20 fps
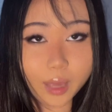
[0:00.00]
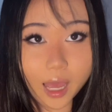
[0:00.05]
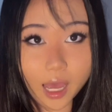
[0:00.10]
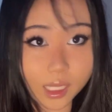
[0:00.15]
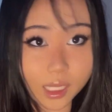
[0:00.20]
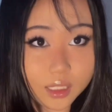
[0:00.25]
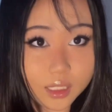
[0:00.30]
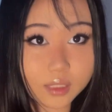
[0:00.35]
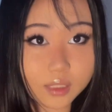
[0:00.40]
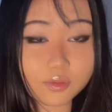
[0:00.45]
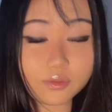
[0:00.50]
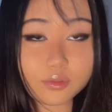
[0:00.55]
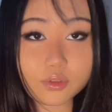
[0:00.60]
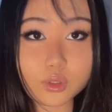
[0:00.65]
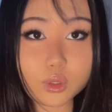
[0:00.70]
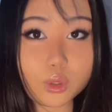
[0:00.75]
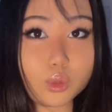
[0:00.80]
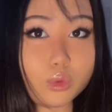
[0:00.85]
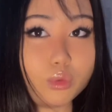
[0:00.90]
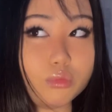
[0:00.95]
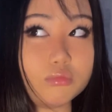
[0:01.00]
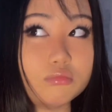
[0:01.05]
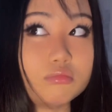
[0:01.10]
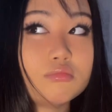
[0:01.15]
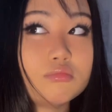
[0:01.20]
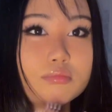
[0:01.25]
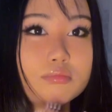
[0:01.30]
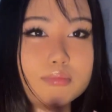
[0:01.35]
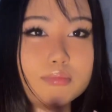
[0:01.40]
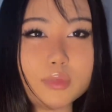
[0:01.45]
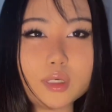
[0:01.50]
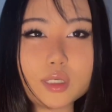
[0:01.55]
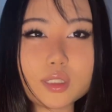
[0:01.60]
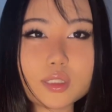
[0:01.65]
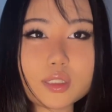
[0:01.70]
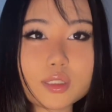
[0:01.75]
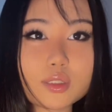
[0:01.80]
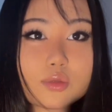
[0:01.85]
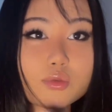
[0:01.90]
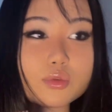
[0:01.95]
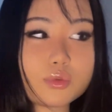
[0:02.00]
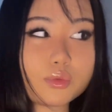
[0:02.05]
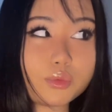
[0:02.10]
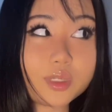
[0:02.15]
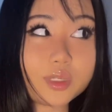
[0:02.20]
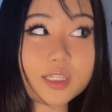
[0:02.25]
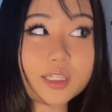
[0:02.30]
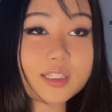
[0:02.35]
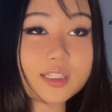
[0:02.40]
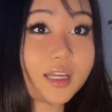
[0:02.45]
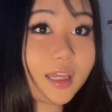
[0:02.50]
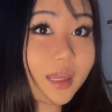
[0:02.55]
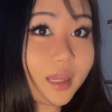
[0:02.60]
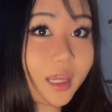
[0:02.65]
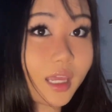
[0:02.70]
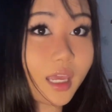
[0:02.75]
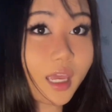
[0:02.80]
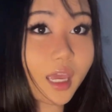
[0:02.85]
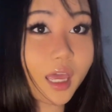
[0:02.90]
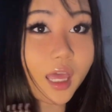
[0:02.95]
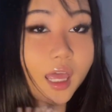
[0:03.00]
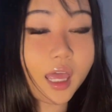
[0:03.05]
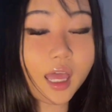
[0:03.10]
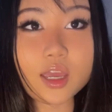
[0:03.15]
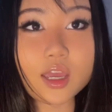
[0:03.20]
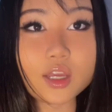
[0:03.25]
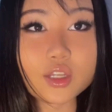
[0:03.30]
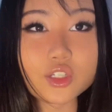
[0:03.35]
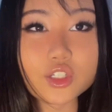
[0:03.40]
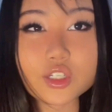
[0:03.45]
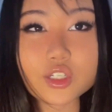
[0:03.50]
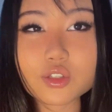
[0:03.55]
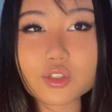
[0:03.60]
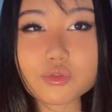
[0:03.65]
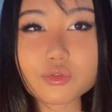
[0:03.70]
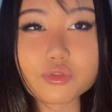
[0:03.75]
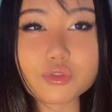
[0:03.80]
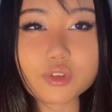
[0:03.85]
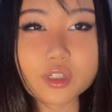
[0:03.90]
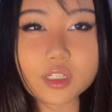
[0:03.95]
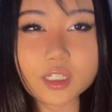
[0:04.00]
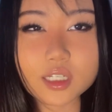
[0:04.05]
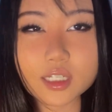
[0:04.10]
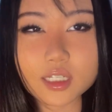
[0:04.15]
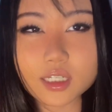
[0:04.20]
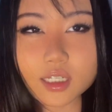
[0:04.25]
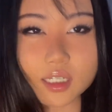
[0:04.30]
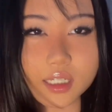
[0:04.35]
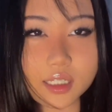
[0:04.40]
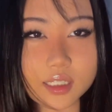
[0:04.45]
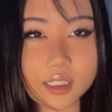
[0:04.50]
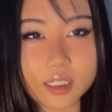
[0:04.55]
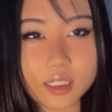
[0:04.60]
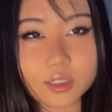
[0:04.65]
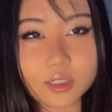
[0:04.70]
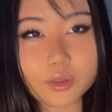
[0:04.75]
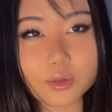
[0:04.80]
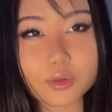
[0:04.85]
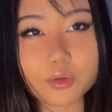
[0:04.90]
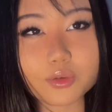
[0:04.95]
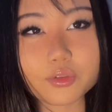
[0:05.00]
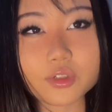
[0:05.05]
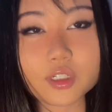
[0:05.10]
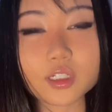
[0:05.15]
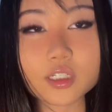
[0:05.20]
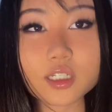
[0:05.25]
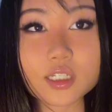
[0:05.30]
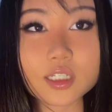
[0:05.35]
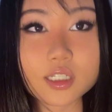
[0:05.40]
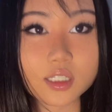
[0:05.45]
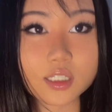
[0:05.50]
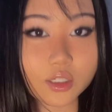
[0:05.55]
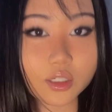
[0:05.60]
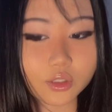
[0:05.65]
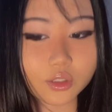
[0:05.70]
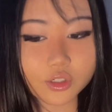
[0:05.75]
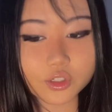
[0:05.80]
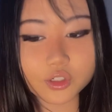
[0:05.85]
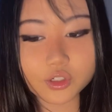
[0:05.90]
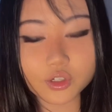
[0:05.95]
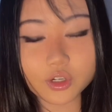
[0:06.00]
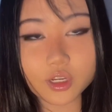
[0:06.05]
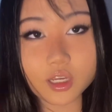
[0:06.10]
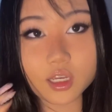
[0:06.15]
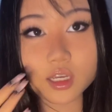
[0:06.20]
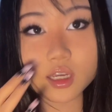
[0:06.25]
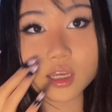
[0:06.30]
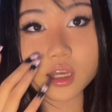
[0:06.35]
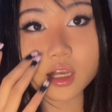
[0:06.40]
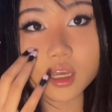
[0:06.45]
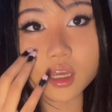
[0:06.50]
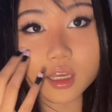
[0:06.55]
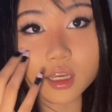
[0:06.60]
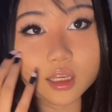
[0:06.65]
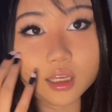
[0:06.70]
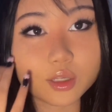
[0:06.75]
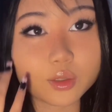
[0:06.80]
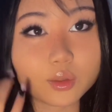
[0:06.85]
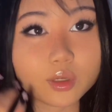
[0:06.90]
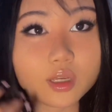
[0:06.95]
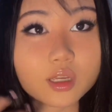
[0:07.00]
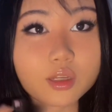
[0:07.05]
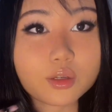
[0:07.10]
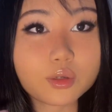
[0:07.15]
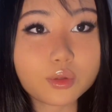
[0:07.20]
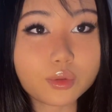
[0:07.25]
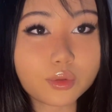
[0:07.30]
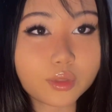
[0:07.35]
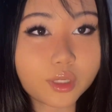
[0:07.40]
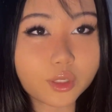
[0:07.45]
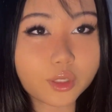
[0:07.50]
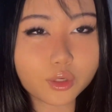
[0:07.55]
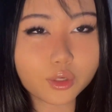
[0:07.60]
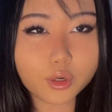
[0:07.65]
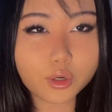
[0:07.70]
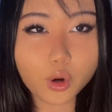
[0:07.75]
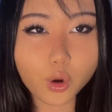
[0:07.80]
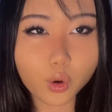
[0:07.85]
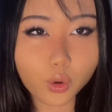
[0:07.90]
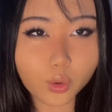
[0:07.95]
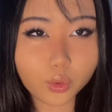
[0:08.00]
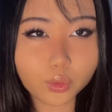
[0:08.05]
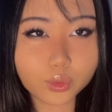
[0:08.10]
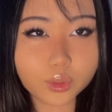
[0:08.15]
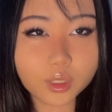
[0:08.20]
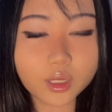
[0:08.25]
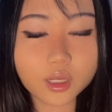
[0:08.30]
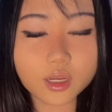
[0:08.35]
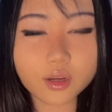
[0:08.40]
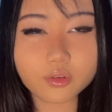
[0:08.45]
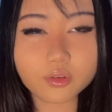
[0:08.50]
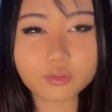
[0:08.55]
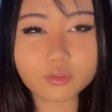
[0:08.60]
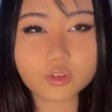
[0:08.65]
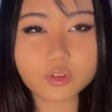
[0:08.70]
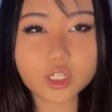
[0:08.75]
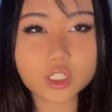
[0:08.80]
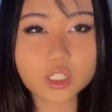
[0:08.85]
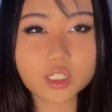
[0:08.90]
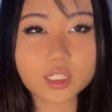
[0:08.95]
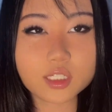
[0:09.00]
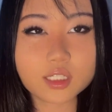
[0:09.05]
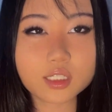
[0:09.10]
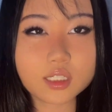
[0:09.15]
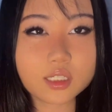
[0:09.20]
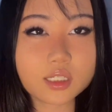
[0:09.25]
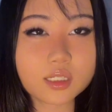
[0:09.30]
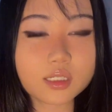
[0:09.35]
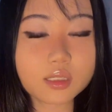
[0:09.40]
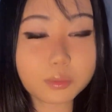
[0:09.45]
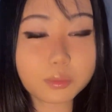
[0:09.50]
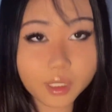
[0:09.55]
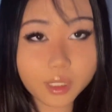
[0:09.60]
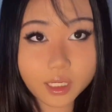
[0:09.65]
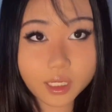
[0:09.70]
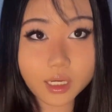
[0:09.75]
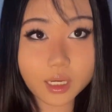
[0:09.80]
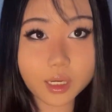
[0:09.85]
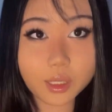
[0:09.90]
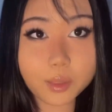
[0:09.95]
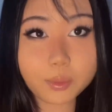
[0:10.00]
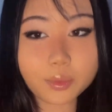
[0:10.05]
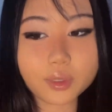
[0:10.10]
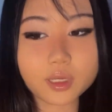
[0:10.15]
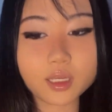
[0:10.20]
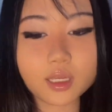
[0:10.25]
past few months or weeks, I think. And she's really easy to do, really sultry. You can do like your own version to this makeup.